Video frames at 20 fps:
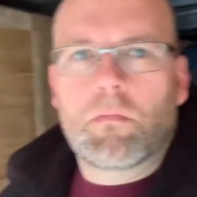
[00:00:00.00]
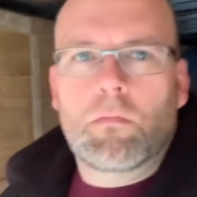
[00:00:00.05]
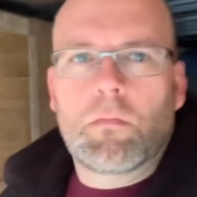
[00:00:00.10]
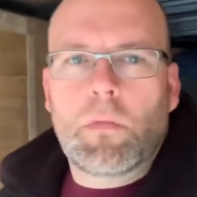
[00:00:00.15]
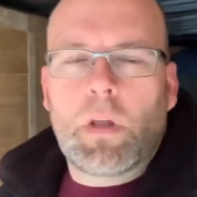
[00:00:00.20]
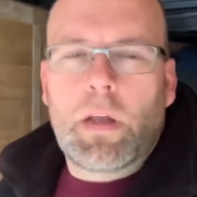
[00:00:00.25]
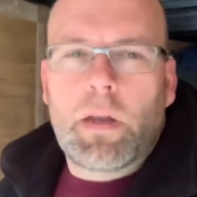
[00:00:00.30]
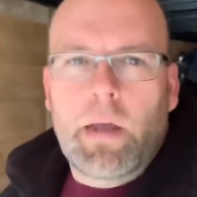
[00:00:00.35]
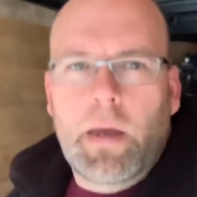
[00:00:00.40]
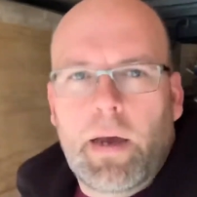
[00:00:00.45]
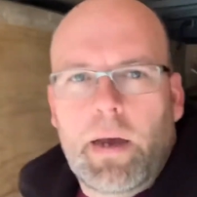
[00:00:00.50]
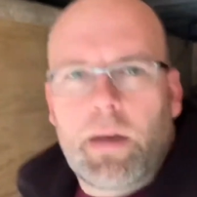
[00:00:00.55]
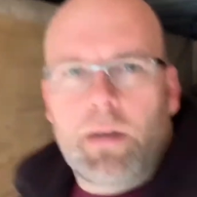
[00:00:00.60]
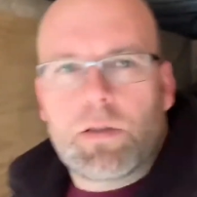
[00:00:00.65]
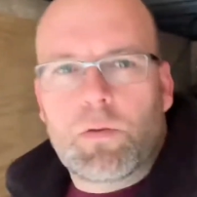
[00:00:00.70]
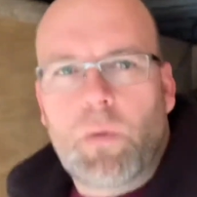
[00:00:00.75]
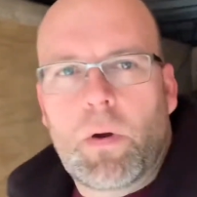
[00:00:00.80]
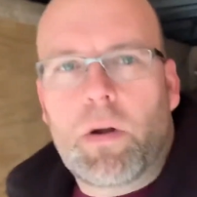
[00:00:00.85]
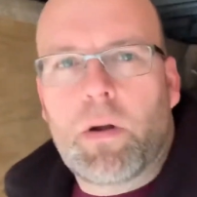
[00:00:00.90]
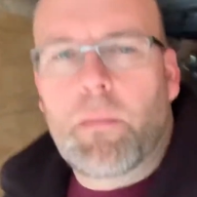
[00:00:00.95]
Hey guys,
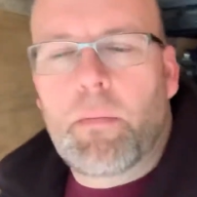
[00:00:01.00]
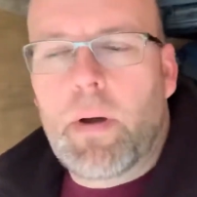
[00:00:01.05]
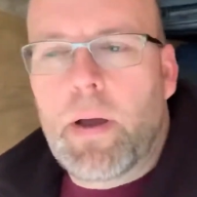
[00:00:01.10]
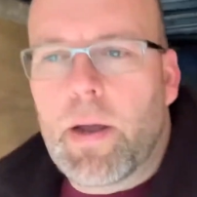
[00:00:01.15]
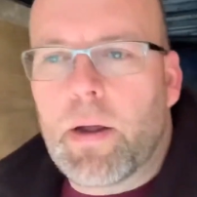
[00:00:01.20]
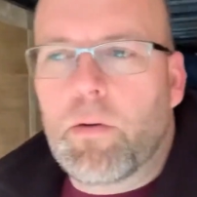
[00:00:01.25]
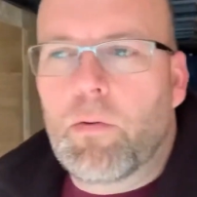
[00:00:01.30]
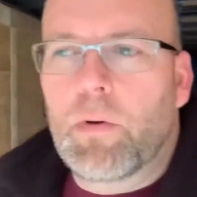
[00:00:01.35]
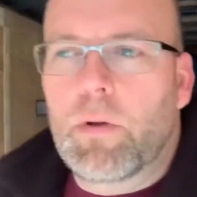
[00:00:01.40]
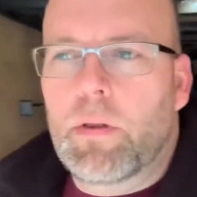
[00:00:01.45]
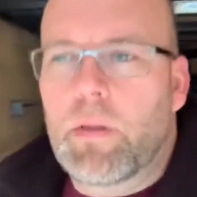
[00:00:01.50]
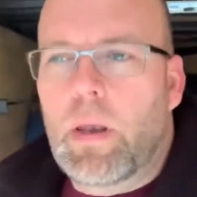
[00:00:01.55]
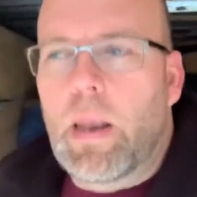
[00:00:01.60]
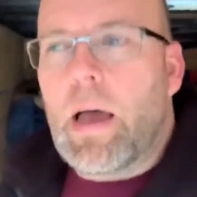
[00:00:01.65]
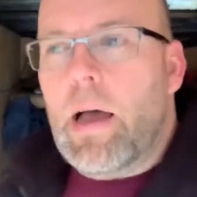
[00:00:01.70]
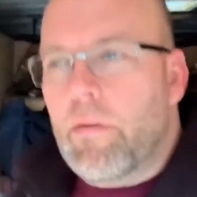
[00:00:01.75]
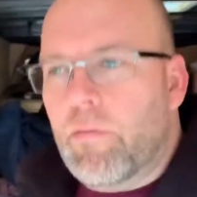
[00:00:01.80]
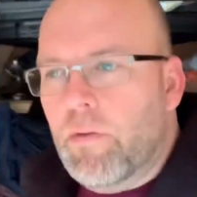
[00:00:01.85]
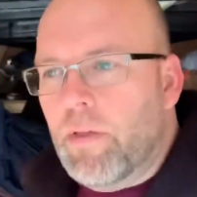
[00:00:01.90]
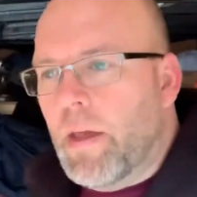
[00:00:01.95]
welcome back with
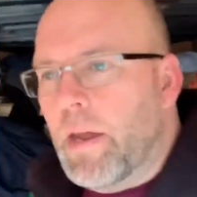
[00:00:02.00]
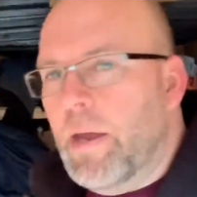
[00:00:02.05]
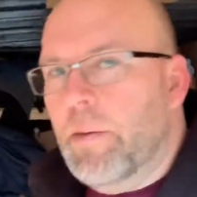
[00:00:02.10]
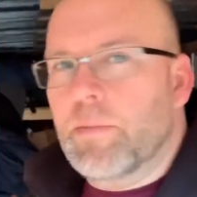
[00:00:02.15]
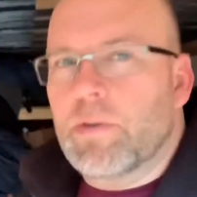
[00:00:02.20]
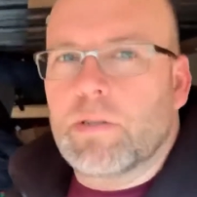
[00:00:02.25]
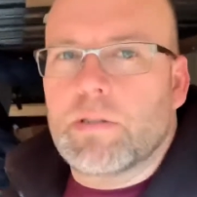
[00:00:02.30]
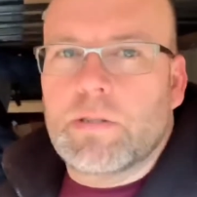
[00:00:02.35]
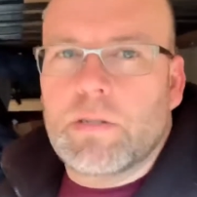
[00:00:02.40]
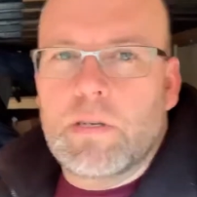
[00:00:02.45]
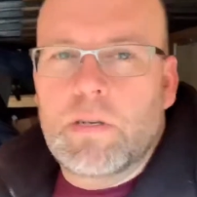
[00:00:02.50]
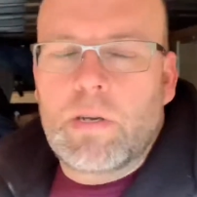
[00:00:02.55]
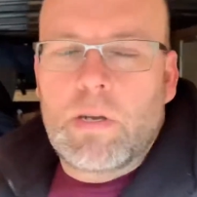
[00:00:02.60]
Life of the Hamptons.